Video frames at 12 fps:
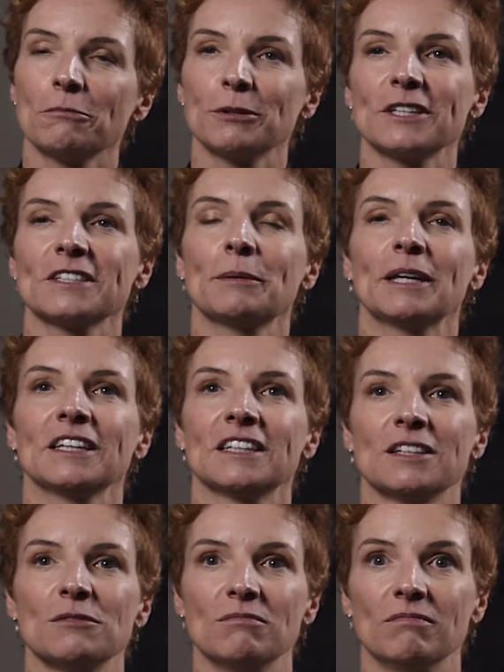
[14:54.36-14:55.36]
I've participated
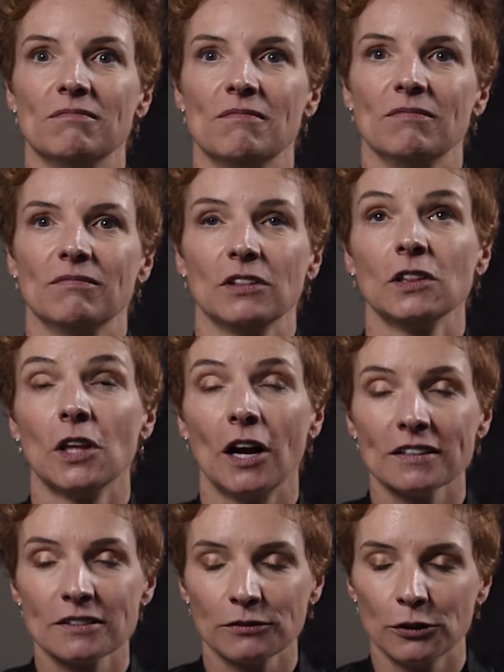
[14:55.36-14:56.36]
in
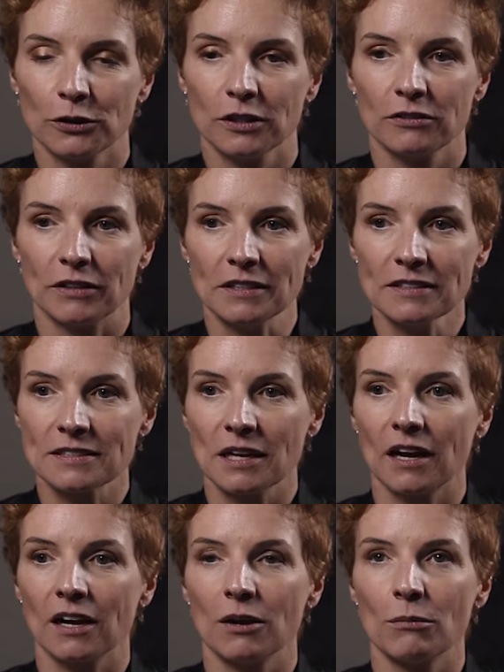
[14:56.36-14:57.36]
lots of local events,
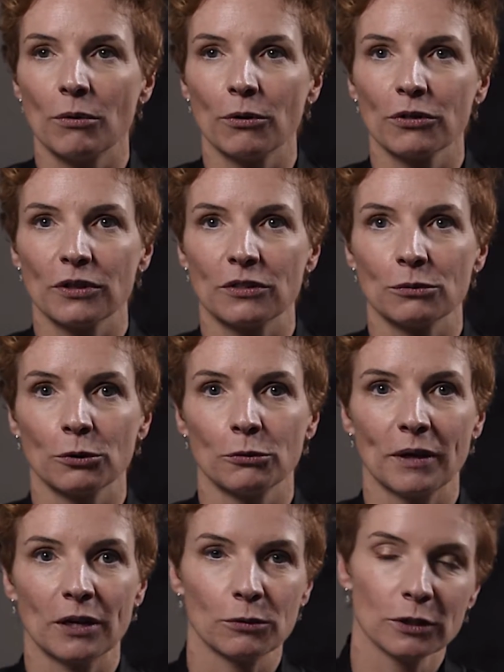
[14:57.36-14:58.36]
both in the road
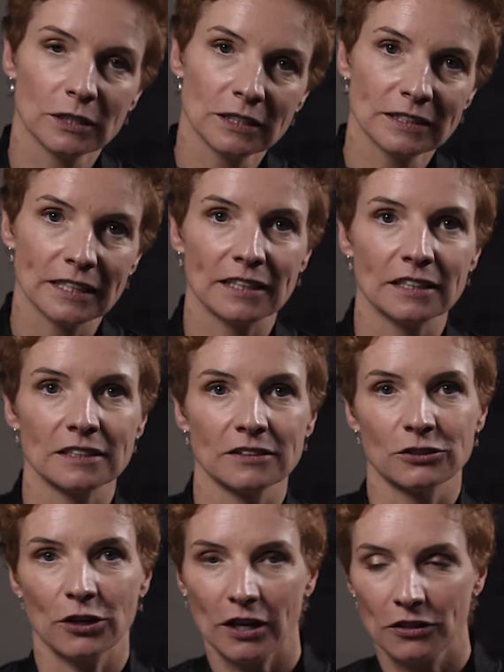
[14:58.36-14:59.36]
bike world and
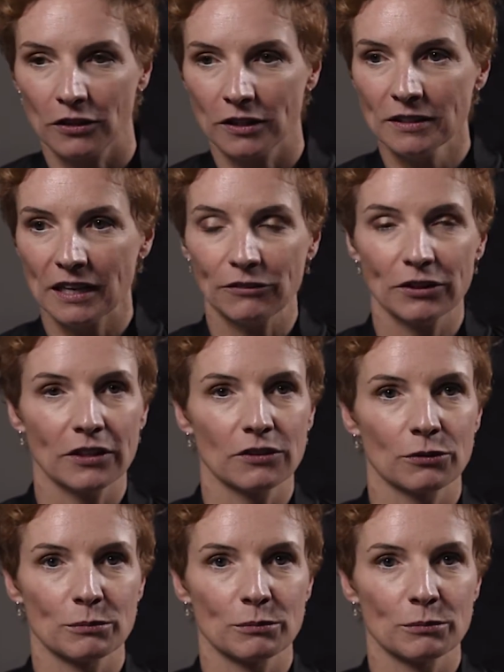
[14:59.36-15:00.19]
in triathlon, everything